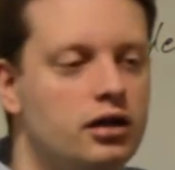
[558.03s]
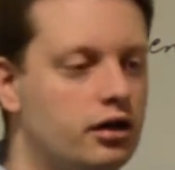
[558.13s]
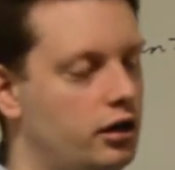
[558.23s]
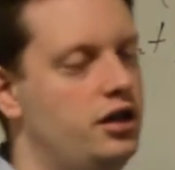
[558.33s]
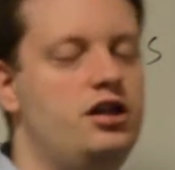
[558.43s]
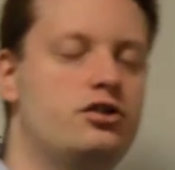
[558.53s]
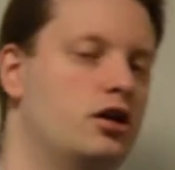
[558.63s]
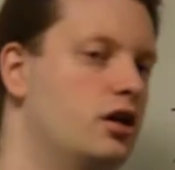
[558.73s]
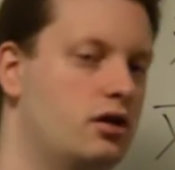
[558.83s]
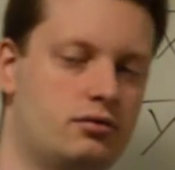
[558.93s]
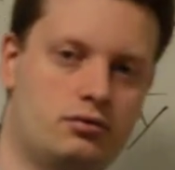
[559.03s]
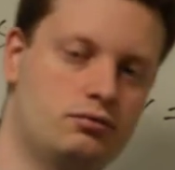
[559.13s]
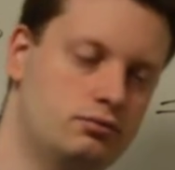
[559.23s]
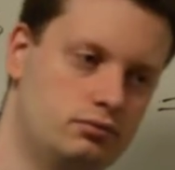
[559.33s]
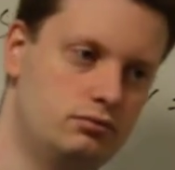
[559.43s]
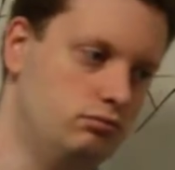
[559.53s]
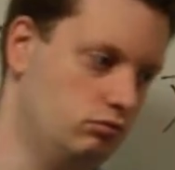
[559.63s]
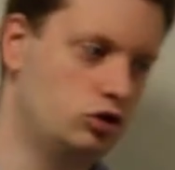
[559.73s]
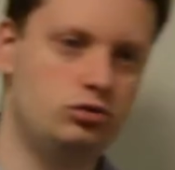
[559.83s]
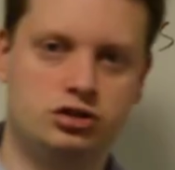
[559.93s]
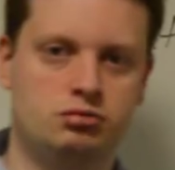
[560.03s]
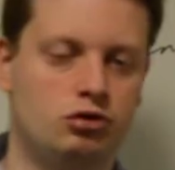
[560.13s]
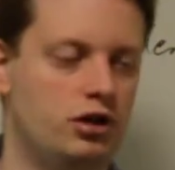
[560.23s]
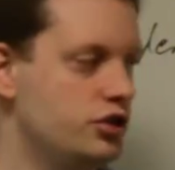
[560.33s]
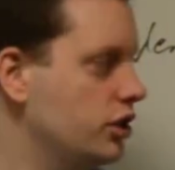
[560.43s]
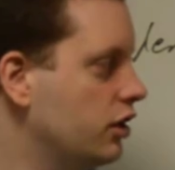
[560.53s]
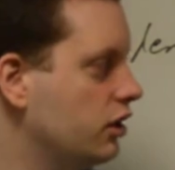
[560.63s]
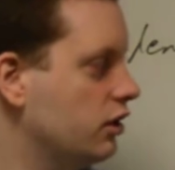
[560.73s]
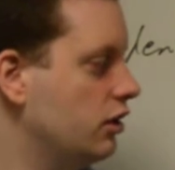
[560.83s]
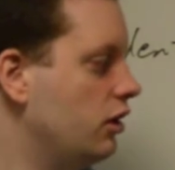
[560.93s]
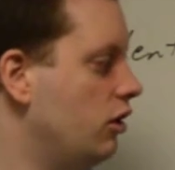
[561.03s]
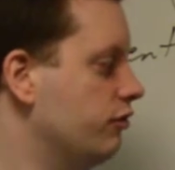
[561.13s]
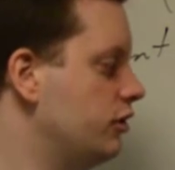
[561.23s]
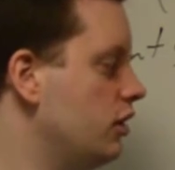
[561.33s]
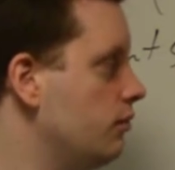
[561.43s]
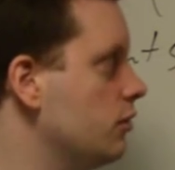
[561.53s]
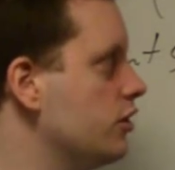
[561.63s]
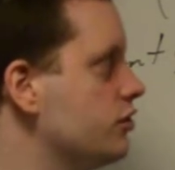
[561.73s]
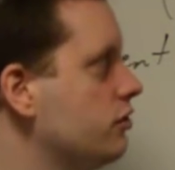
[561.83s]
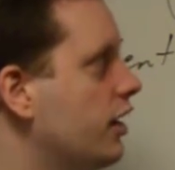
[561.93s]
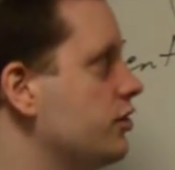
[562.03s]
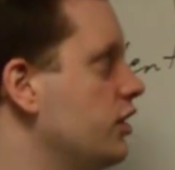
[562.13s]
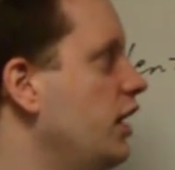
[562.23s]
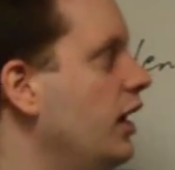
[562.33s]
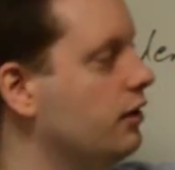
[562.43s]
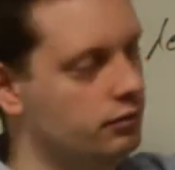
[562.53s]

Now I need to do some crunching of the numbers to actually get